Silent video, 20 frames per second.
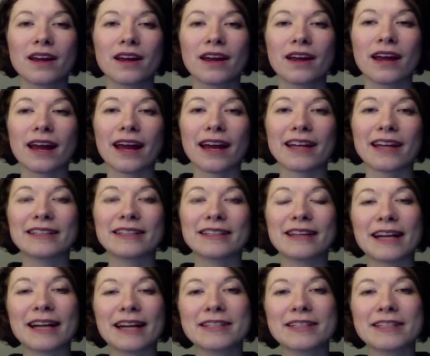And
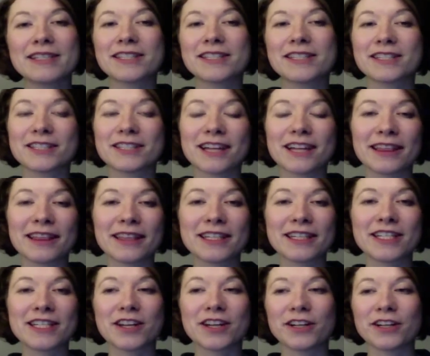this suddenly
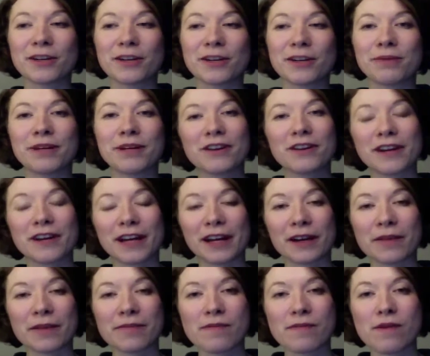started
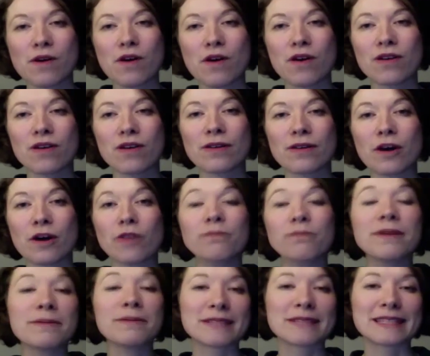appearing on
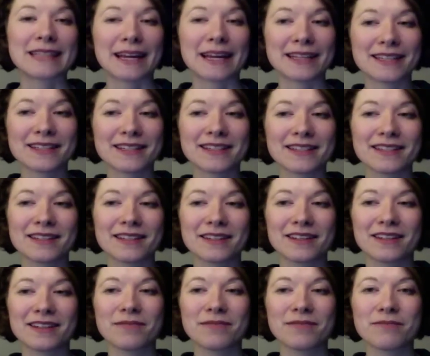people's desks,
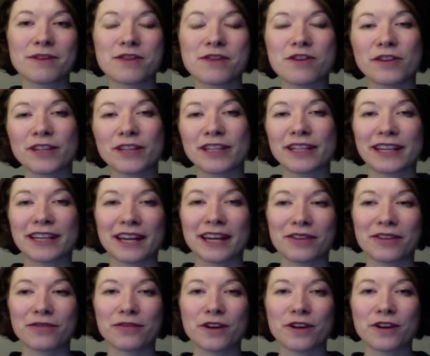but not in the kind
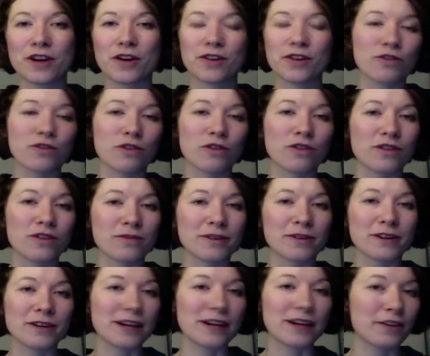of drawer
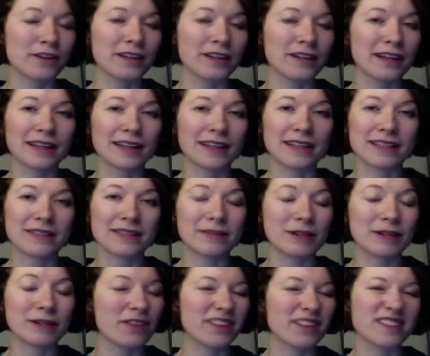where nothing is
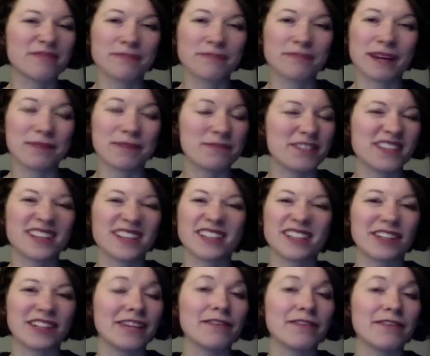that all these papers
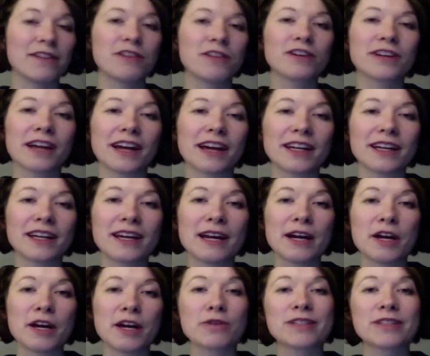that you never look at.
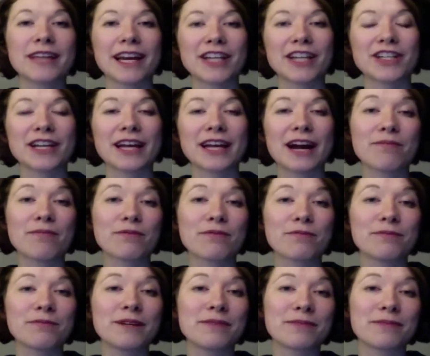It was actually up
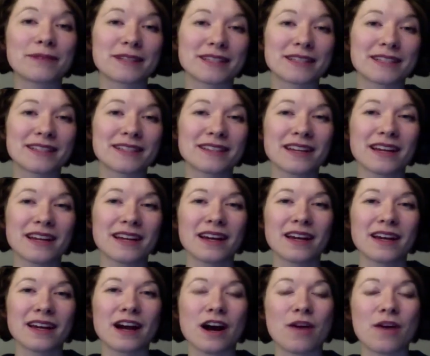on people's
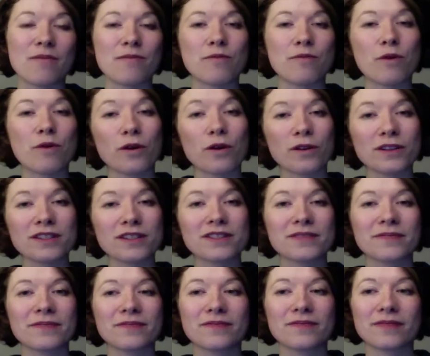
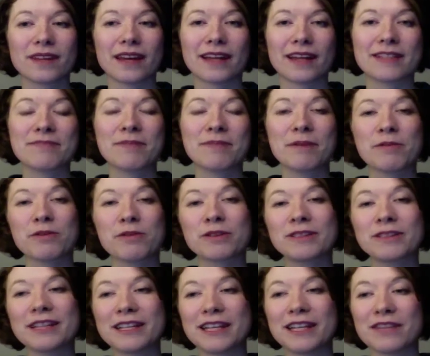walls. And people who
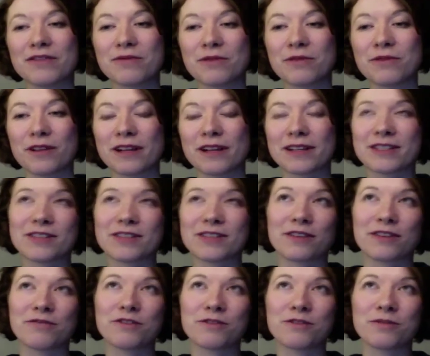didn't have a wall, I saw
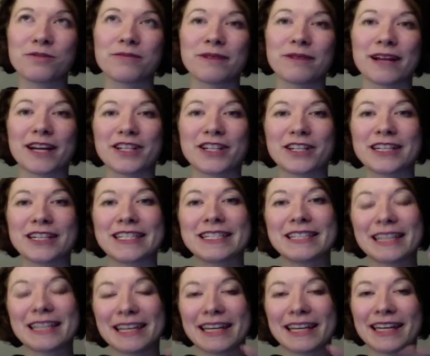a few people actually
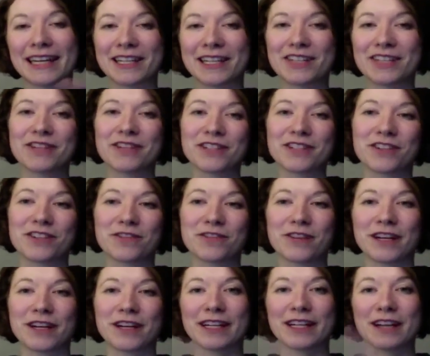sticking these research
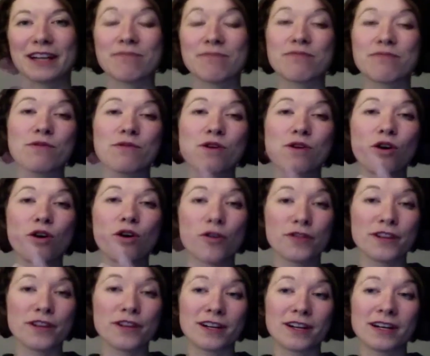findings up on
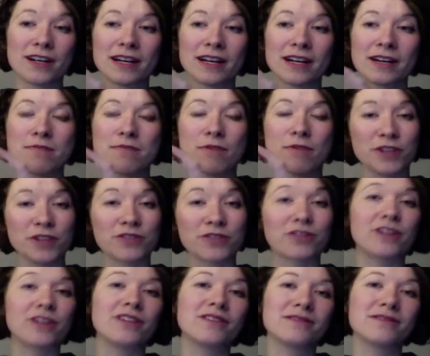their
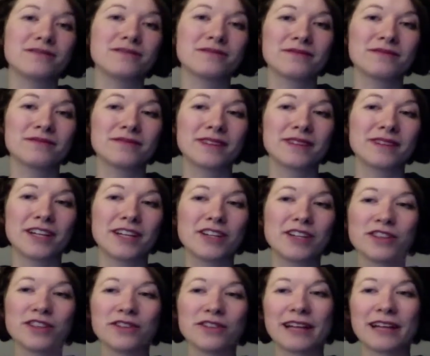monitor and
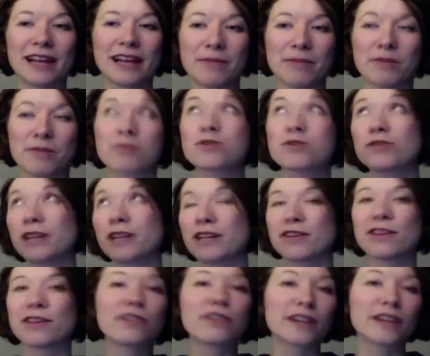using a little laptop so they could
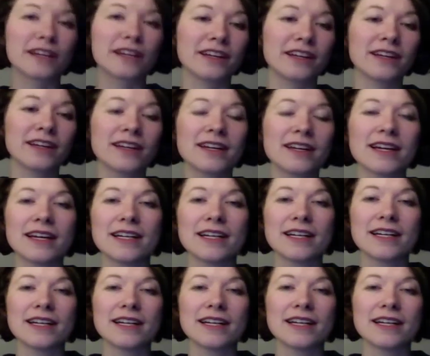look at it.
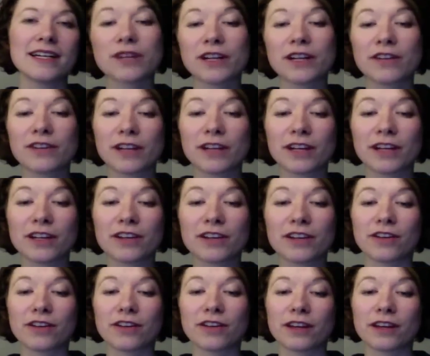So that was really, really good,
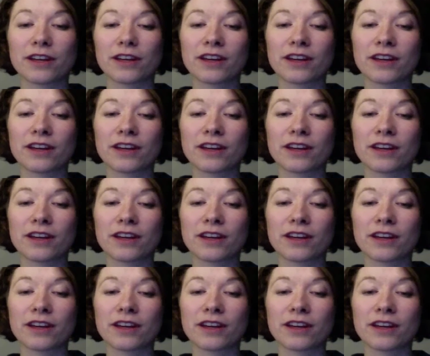I think.